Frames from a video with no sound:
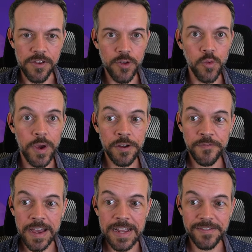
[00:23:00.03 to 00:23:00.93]
you win a
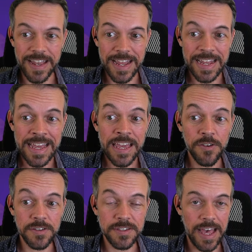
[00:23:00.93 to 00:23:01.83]
fight, then it
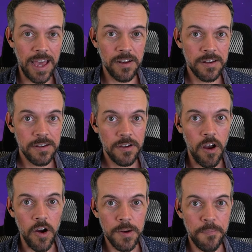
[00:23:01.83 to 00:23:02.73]
heals that
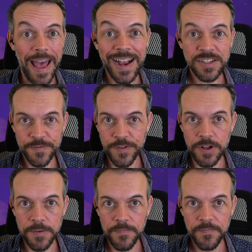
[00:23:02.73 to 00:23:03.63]
heart back to
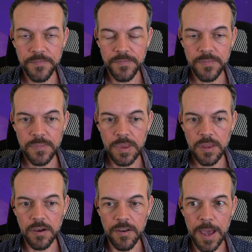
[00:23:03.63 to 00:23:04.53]
full.
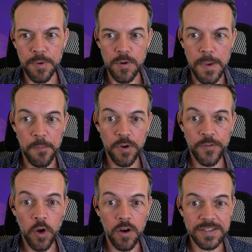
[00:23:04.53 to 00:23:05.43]
Okay, but remember,
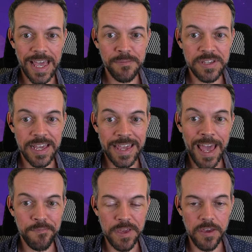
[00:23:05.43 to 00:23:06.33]
if your heart is empty, it
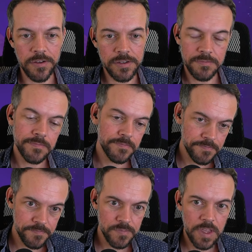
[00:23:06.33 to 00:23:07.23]
can't be healed.
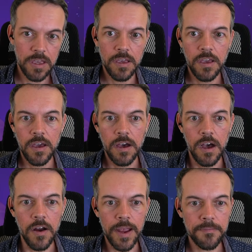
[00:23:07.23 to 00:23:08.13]

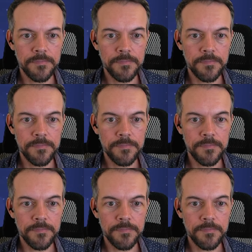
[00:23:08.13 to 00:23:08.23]
All right.